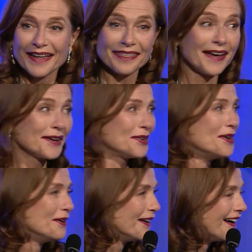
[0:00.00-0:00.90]
Thank you.
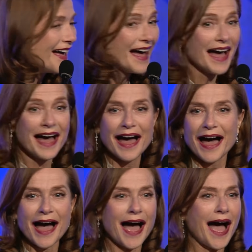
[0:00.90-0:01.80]

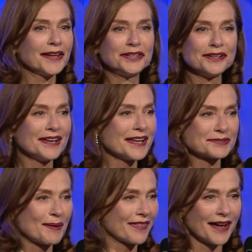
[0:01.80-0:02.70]
I didn't
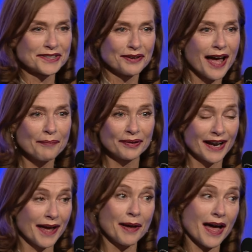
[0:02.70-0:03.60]
expect that to happen,
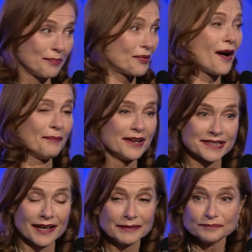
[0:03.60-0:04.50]
I promise.
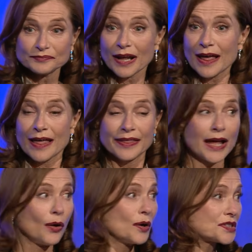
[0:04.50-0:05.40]
They
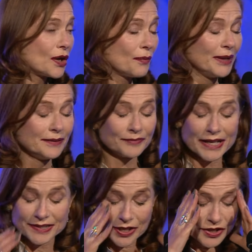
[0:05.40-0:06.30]
all told me
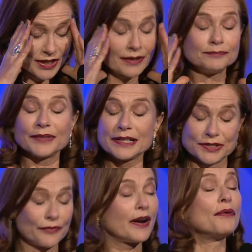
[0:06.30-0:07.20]
it's a
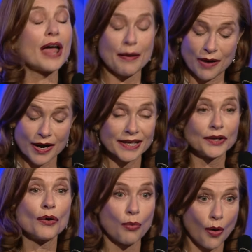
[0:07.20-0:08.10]
very American
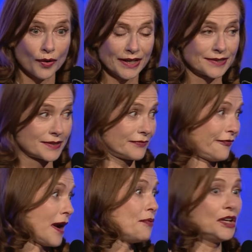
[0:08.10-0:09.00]
award, it's
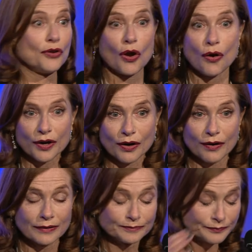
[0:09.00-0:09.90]
very New Yorker,
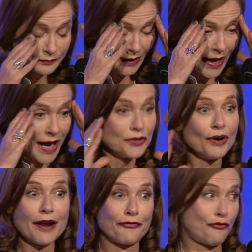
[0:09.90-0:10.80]
and you
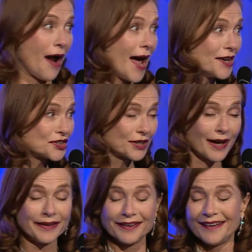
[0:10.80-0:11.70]
are French,
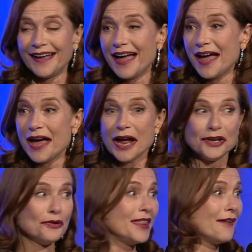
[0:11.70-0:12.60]
and
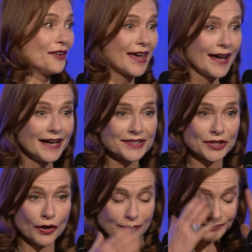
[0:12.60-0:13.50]
you'll never get it,
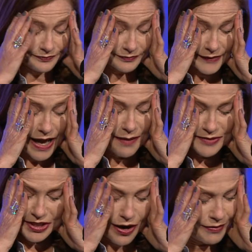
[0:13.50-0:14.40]
so I'm
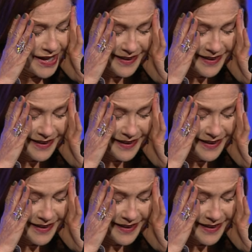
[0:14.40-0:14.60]
sorry.